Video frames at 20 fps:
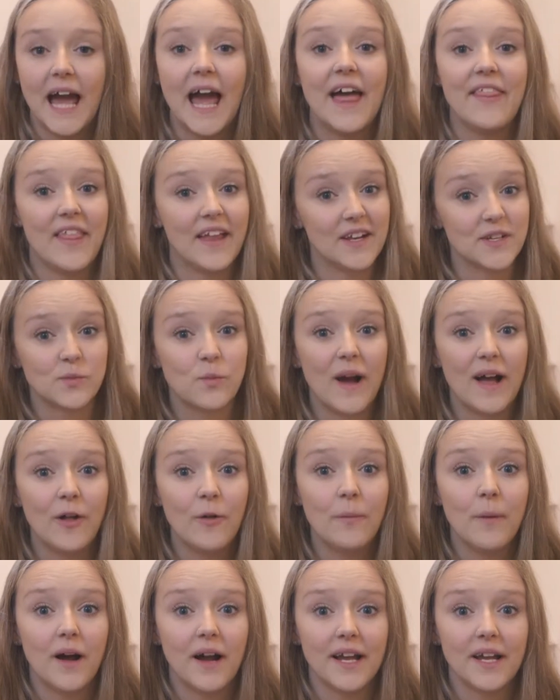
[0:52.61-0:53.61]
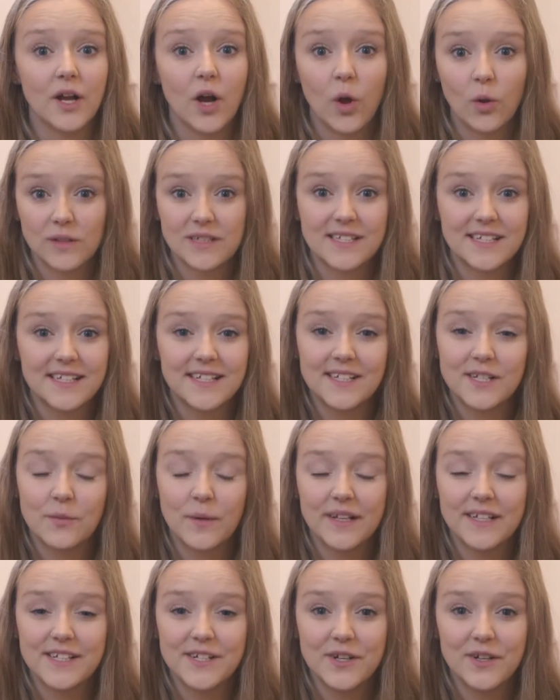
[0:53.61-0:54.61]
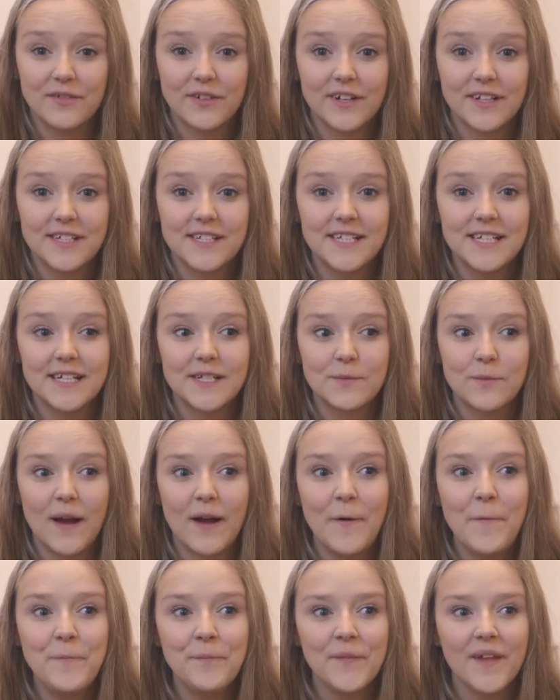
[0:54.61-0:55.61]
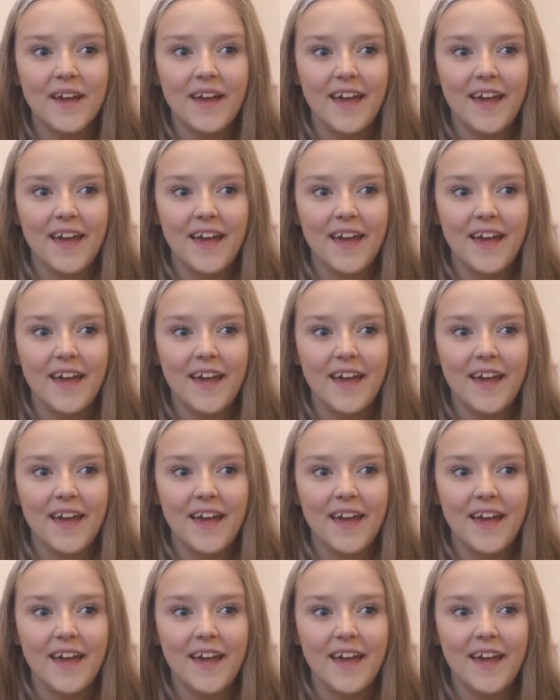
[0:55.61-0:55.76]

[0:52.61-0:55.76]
And then as well, my older sister went to university as well.